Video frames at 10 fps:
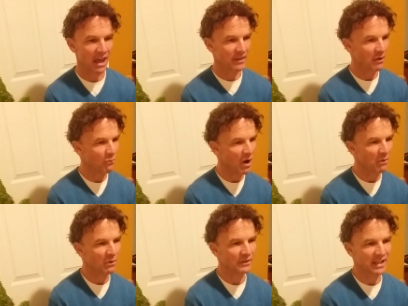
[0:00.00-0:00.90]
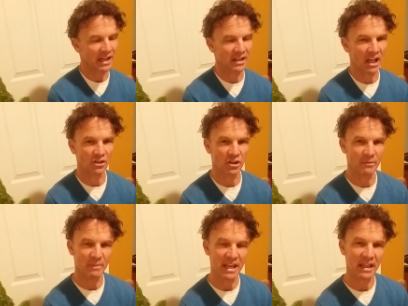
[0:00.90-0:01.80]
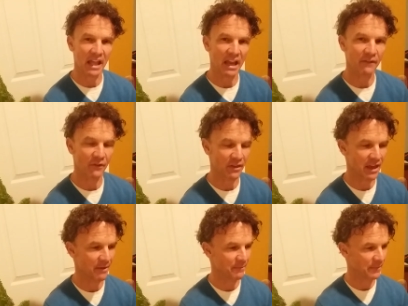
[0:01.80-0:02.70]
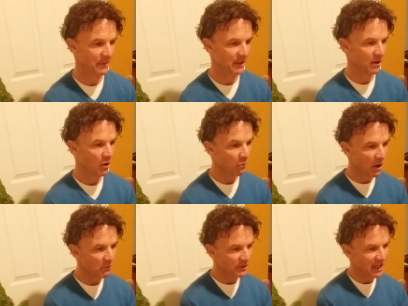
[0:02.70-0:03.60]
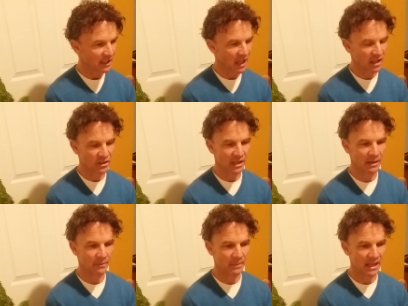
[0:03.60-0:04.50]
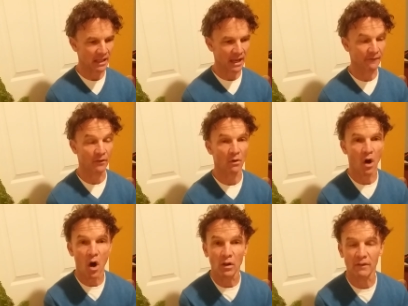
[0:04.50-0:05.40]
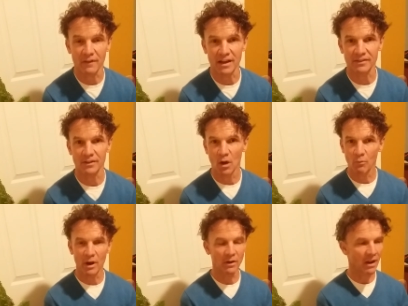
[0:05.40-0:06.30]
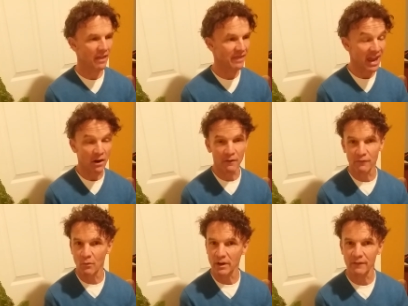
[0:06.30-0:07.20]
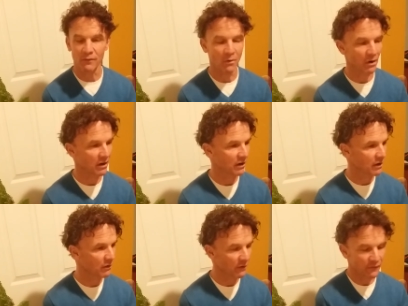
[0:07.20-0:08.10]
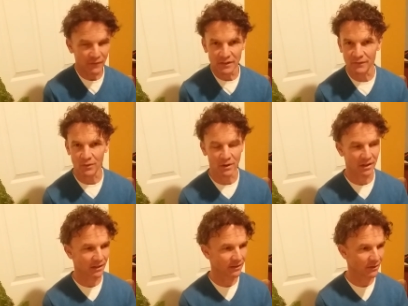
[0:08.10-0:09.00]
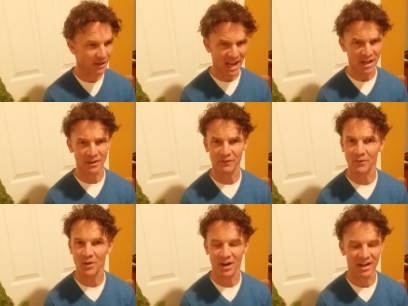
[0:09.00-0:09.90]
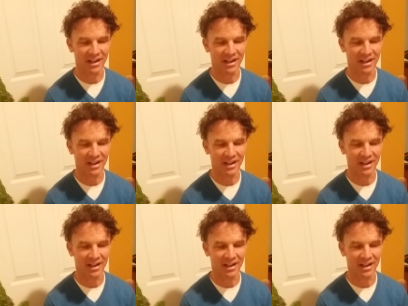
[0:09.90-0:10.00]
then what will technology be like for them? What will technology be like for all of us when they're 44 or 54 or 94?